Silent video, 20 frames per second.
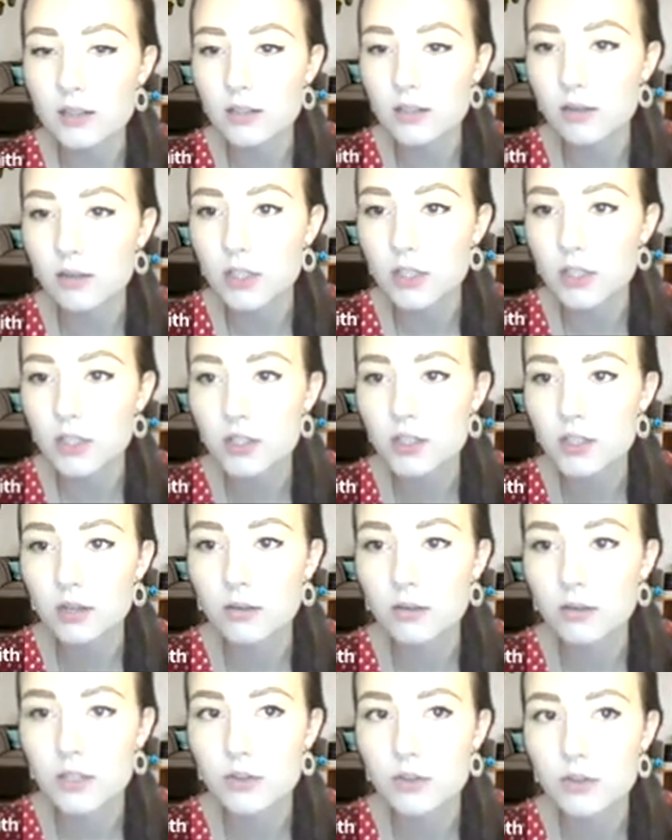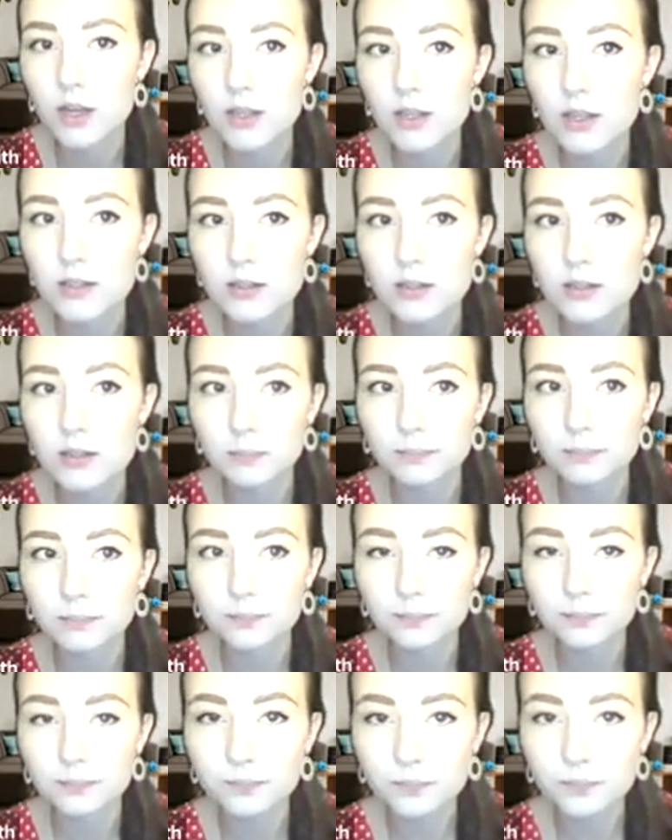to register your interest,
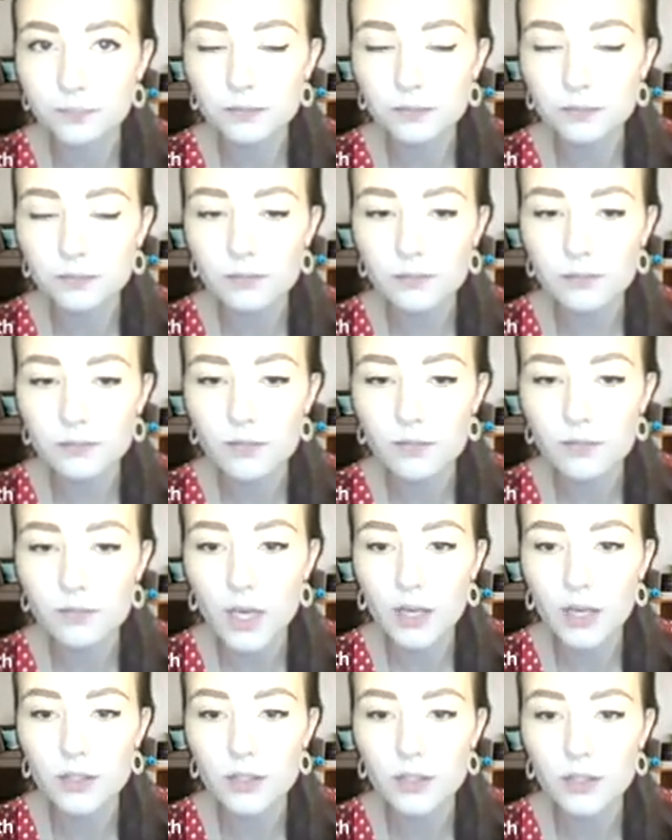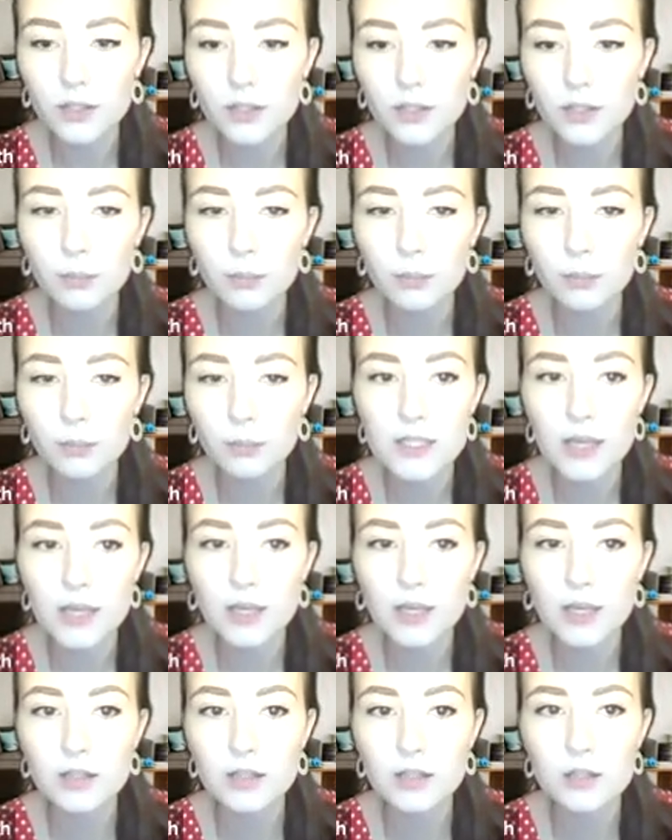and you'll be taken to a
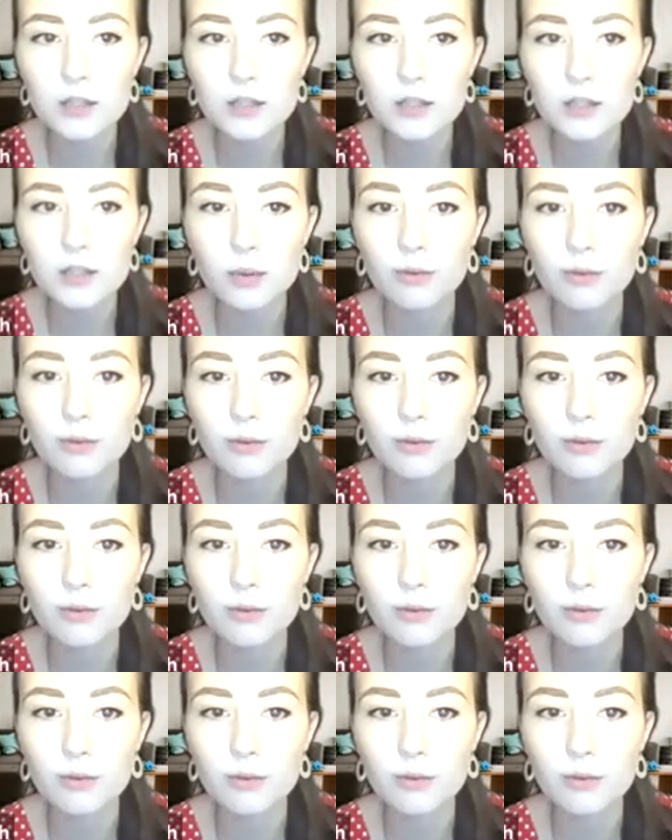form